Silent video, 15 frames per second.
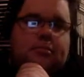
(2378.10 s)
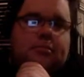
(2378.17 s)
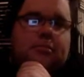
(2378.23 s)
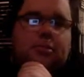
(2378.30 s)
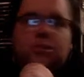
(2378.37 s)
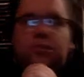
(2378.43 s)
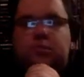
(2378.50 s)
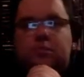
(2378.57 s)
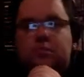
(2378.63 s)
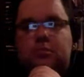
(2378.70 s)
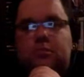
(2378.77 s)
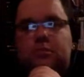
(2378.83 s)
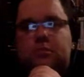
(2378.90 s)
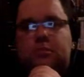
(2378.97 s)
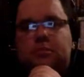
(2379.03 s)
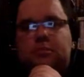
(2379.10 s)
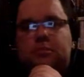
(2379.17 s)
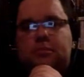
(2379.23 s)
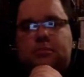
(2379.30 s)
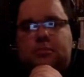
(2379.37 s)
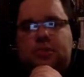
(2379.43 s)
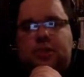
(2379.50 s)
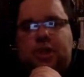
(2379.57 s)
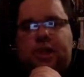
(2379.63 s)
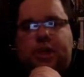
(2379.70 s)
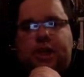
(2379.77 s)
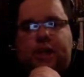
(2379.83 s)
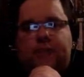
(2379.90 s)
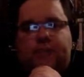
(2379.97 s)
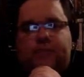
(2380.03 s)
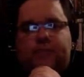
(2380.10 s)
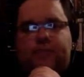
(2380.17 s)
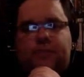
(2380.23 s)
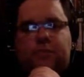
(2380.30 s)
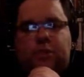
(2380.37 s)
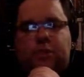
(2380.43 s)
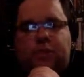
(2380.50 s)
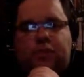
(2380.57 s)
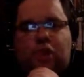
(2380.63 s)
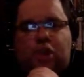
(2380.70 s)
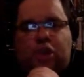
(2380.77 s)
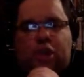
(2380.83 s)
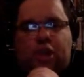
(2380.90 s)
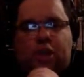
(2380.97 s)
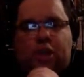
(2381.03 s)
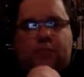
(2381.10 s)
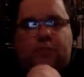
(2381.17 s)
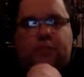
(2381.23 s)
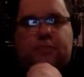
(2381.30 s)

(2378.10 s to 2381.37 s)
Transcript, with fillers: Whoop. You there, Dave? Were you frozen up?